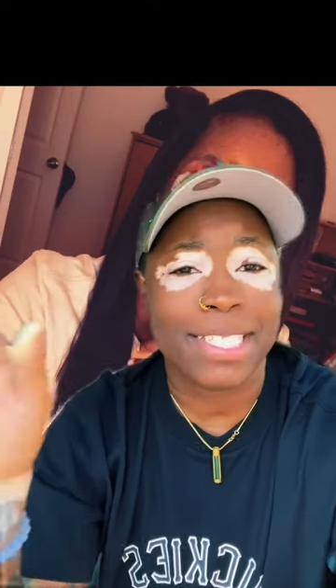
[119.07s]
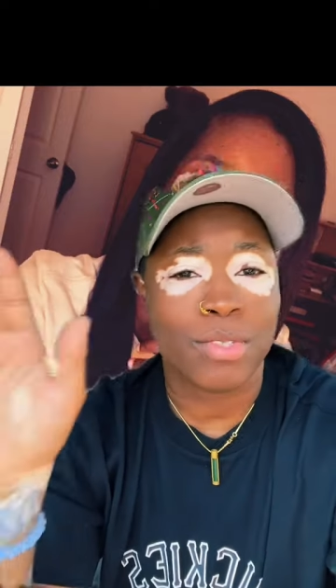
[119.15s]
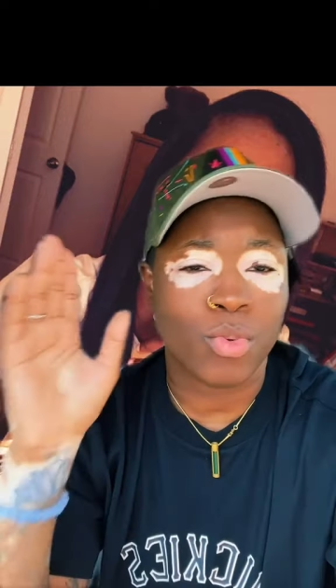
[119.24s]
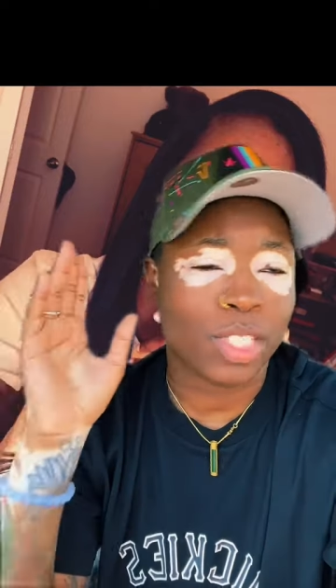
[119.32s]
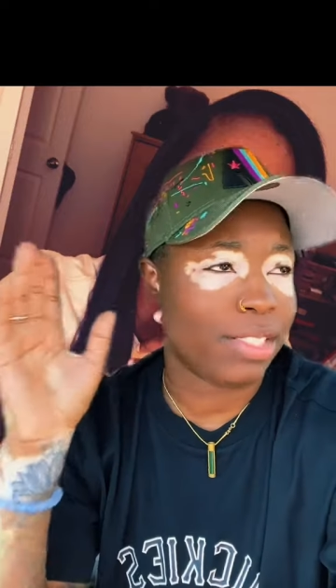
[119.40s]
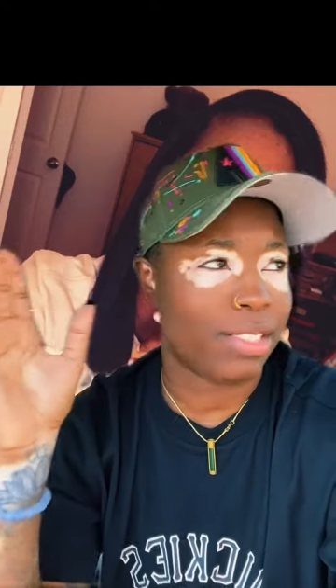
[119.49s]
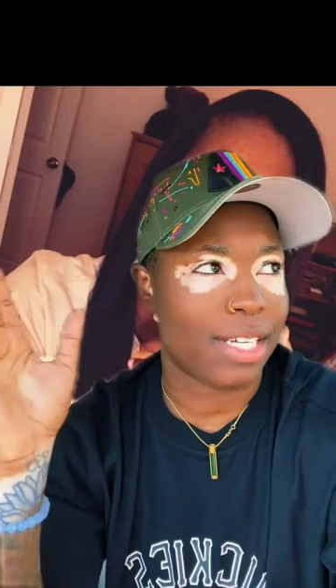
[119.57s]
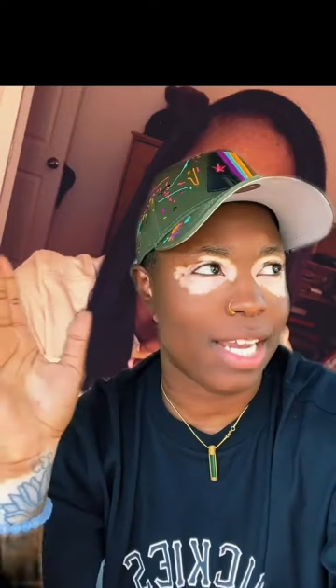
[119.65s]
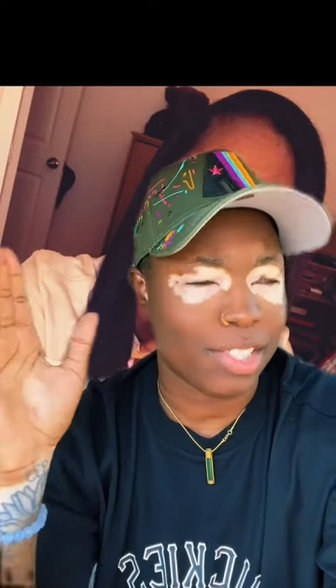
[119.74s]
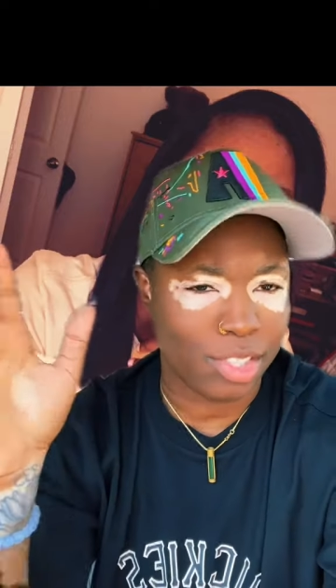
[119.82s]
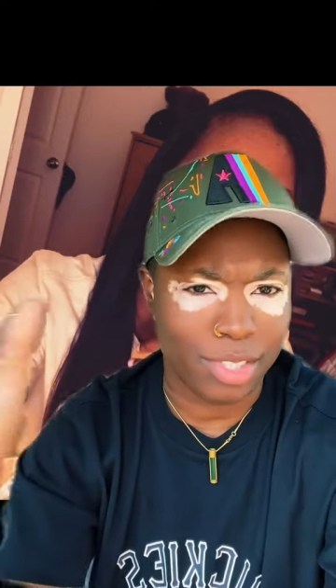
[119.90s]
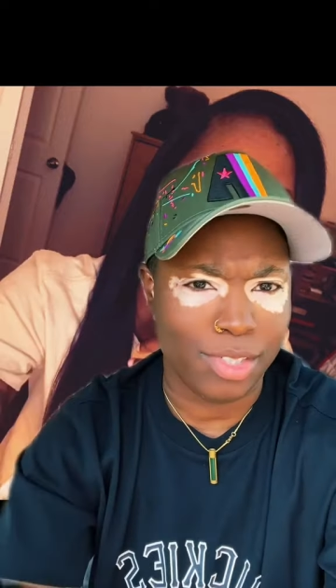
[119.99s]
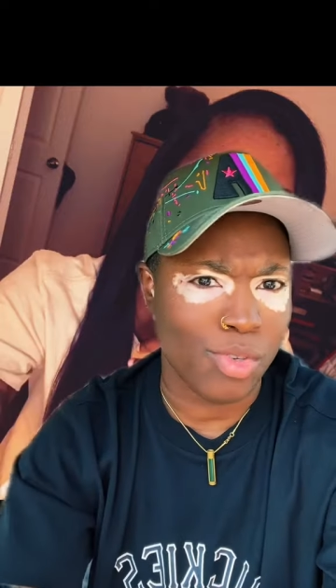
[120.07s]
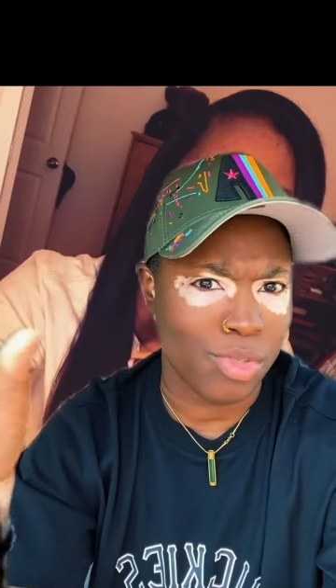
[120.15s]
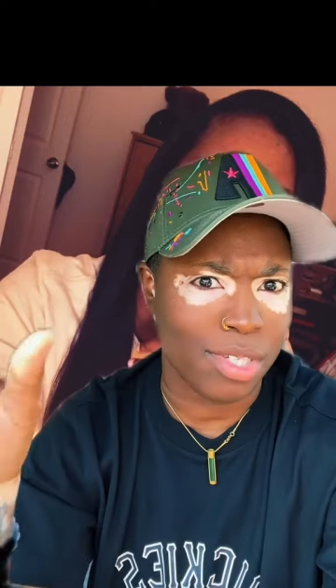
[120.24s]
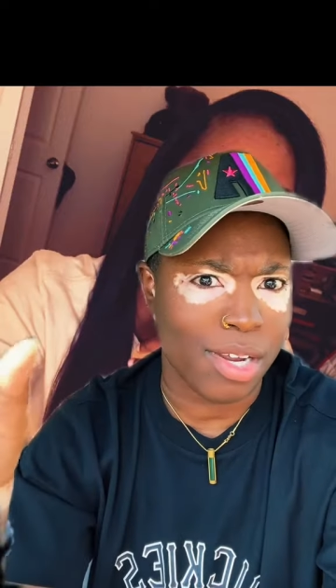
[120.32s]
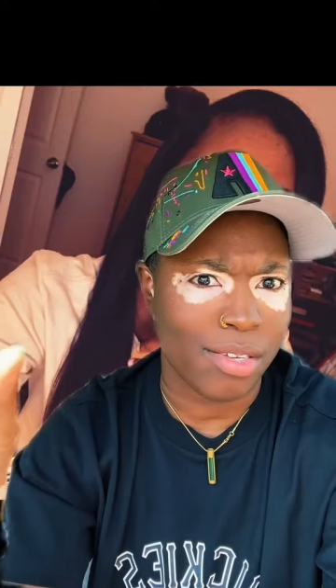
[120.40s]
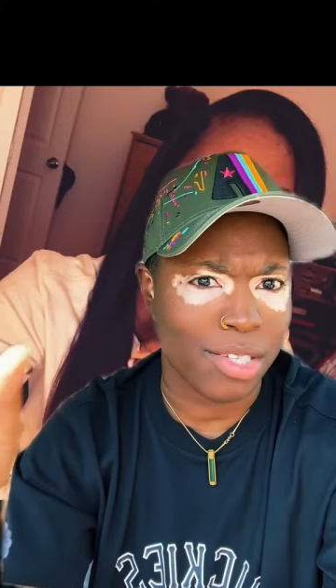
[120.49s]
which I should use
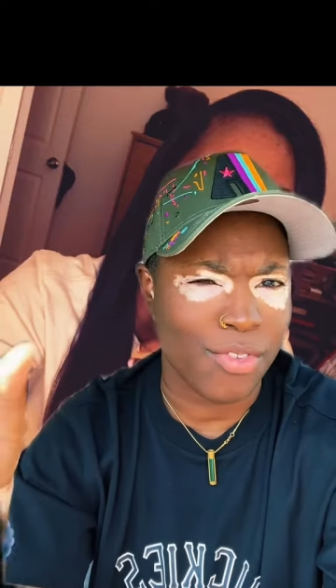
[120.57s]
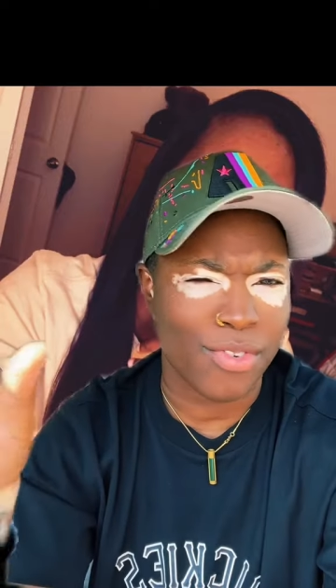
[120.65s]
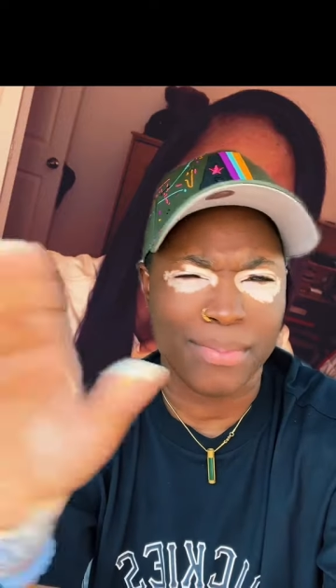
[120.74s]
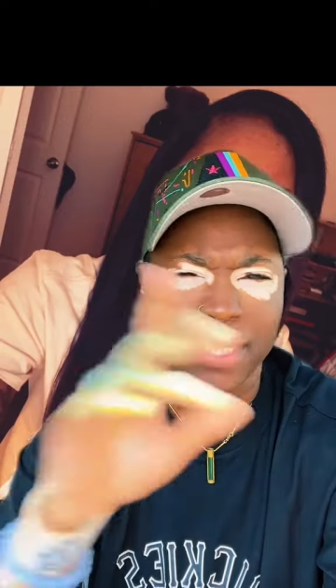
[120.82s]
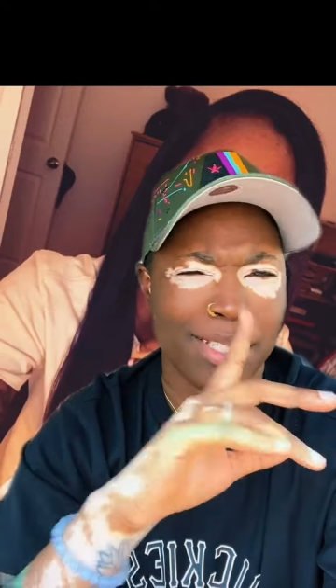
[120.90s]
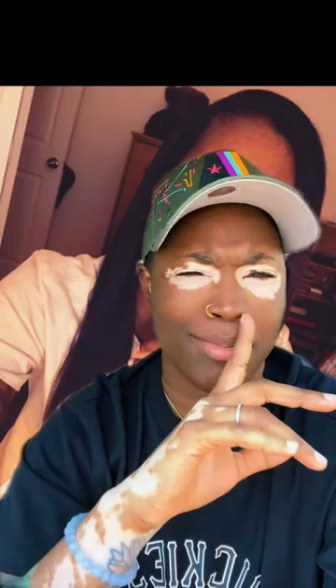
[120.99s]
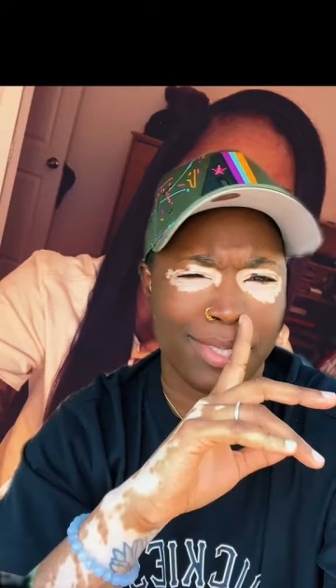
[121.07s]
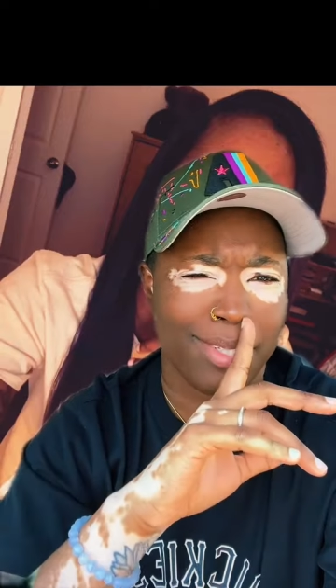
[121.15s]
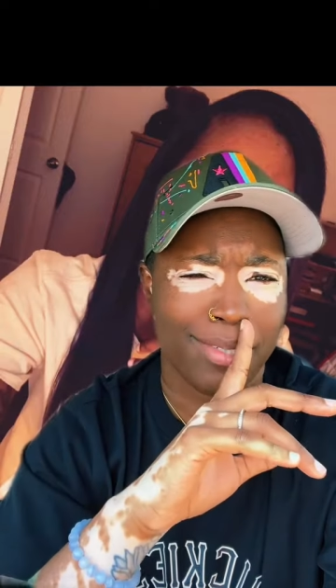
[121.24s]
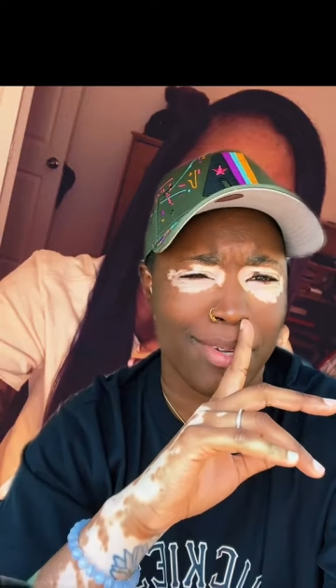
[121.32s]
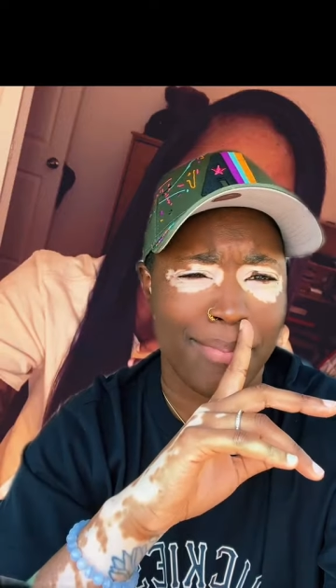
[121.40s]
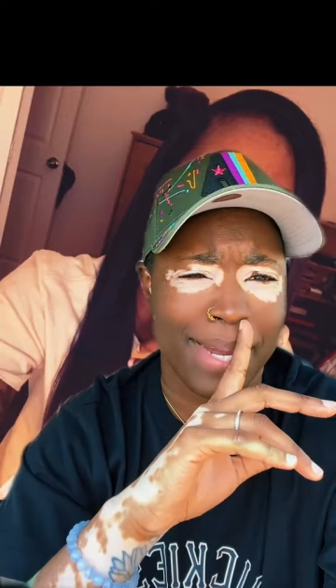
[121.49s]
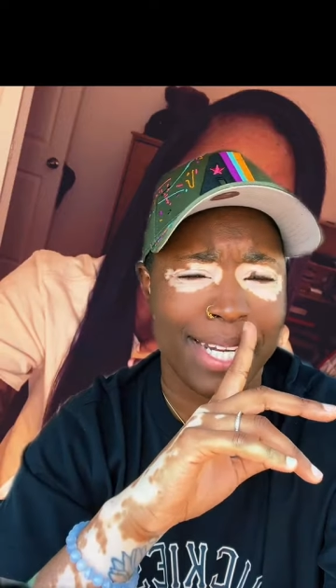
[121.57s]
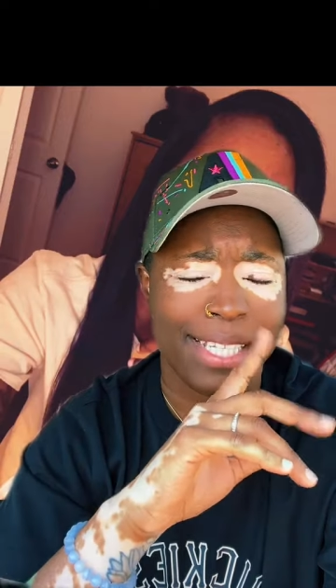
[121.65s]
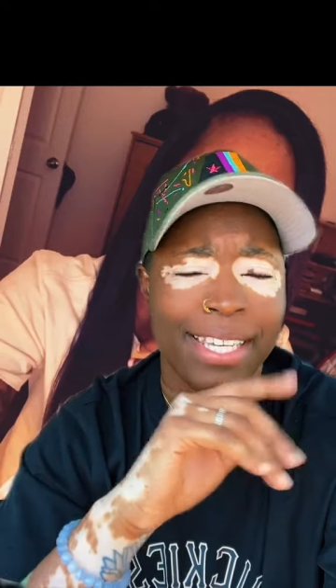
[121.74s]
it all over, but don't tell nobody.